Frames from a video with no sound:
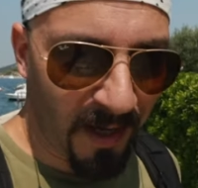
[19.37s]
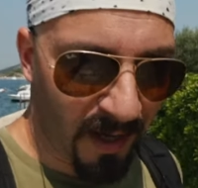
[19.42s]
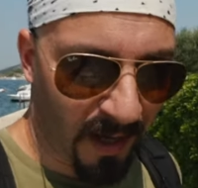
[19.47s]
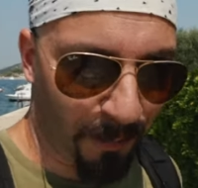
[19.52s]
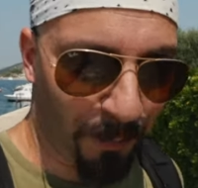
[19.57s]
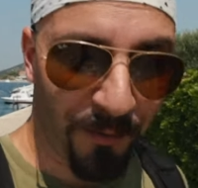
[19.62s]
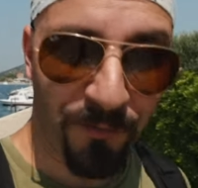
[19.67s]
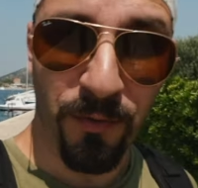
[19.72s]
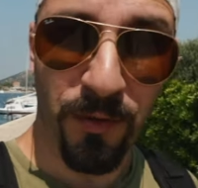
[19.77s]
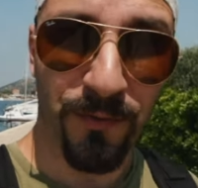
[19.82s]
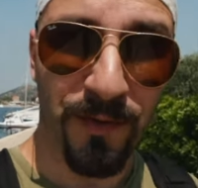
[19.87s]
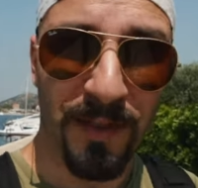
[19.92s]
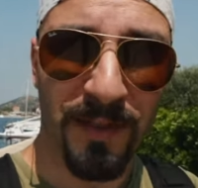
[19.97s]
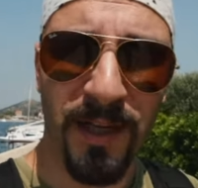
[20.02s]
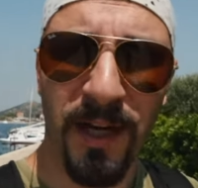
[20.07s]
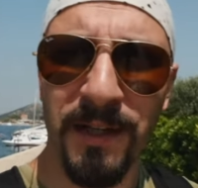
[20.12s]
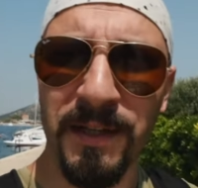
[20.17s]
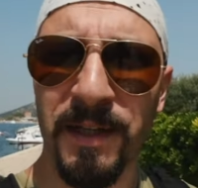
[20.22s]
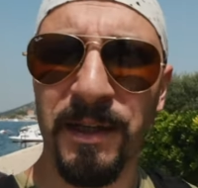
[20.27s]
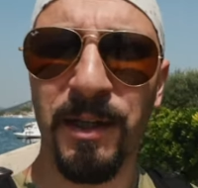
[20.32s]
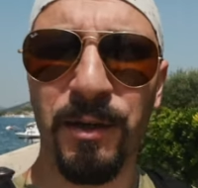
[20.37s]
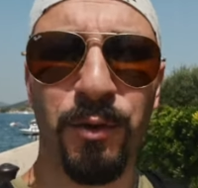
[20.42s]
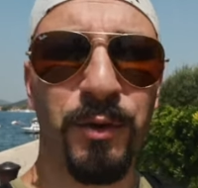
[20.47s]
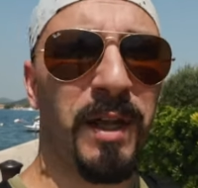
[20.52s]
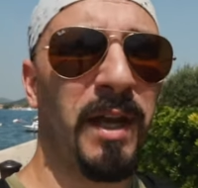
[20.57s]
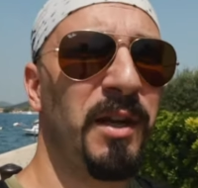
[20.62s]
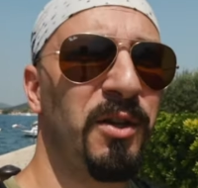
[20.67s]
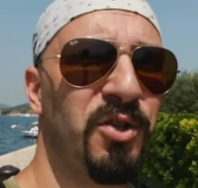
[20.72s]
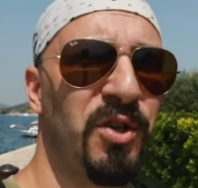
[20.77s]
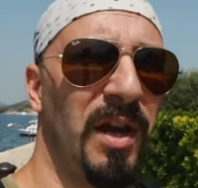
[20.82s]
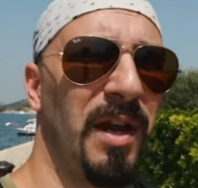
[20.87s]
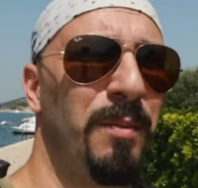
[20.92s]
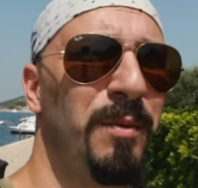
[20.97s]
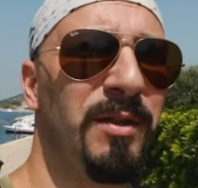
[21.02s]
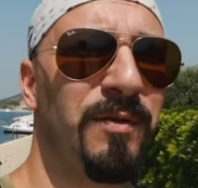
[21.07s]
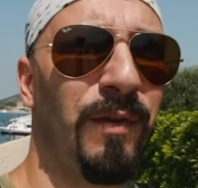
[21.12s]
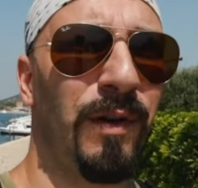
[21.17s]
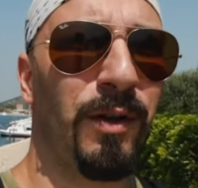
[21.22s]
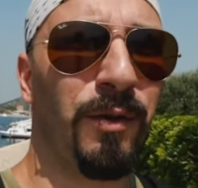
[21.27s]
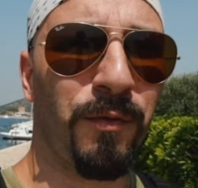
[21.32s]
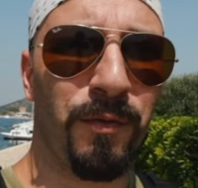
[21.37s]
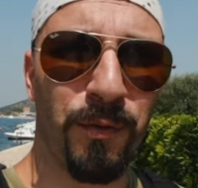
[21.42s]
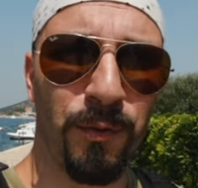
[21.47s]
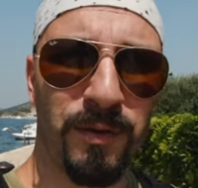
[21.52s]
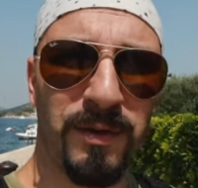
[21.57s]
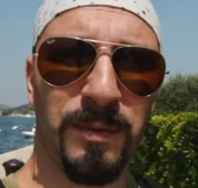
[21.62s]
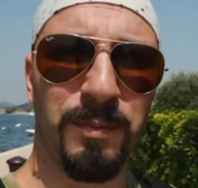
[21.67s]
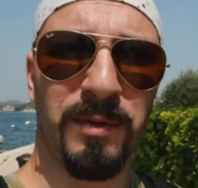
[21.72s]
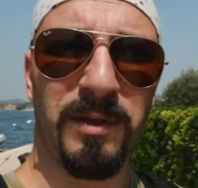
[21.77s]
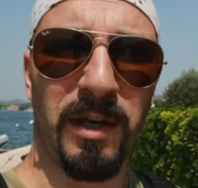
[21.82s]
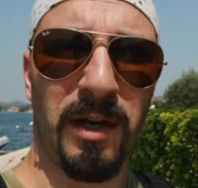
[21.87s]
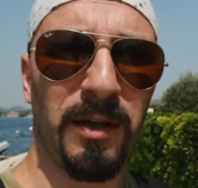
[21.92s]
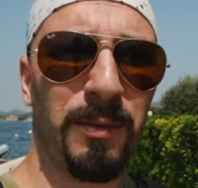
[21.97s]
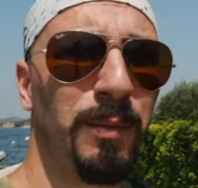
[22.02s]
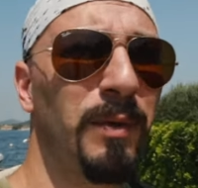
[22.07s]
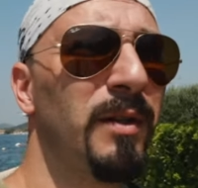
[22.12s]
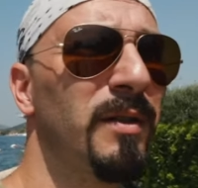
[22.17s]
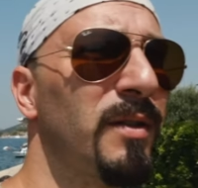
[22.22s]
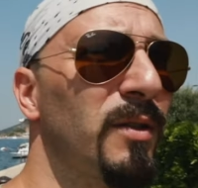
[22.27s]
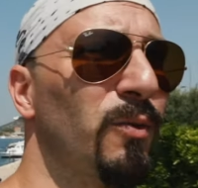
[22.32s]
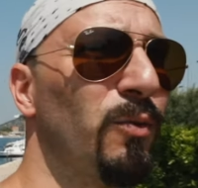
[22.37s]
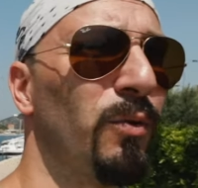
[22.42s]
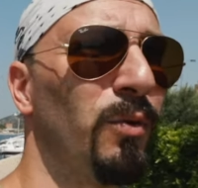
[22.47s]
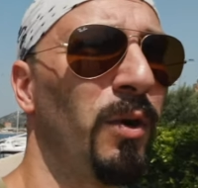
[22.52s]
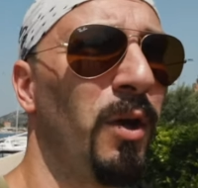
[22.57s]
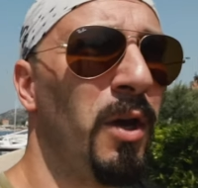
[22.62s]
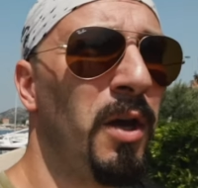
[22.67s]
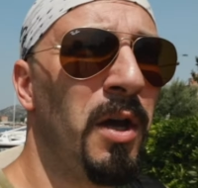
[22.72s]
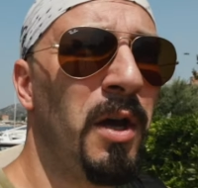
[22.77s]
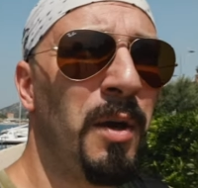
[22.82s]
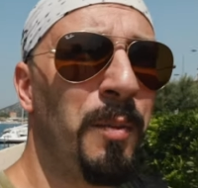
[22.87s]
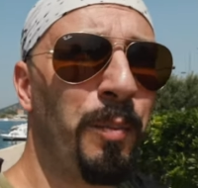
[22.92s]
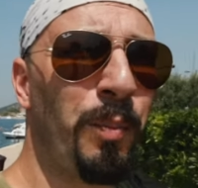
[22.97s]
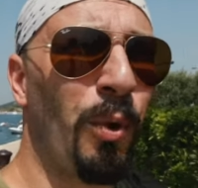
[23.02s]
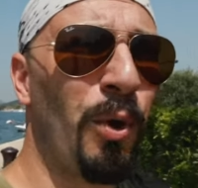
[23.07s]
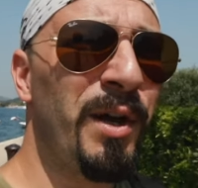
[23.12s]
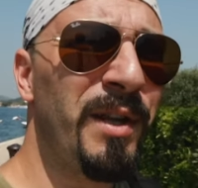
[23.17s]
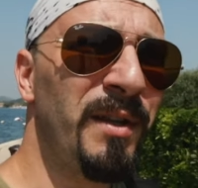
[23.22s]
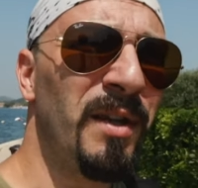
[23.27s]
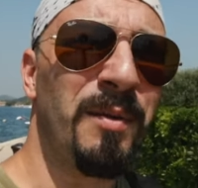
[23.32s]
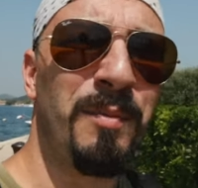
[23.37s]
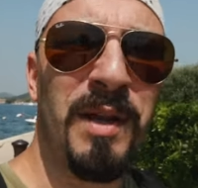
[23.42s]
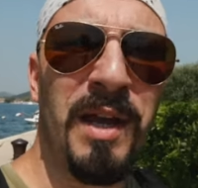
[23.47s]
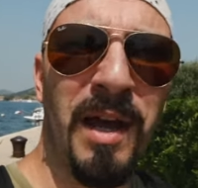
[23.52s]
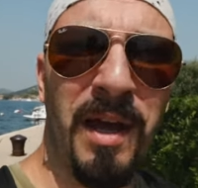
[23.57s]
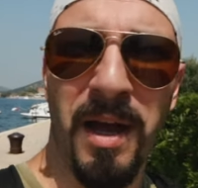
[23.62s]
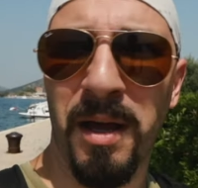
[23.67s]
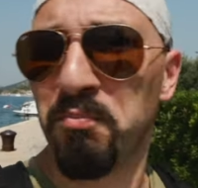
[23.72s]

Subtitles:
And before we start, I need to thank James, one of you subscribers, who pointed me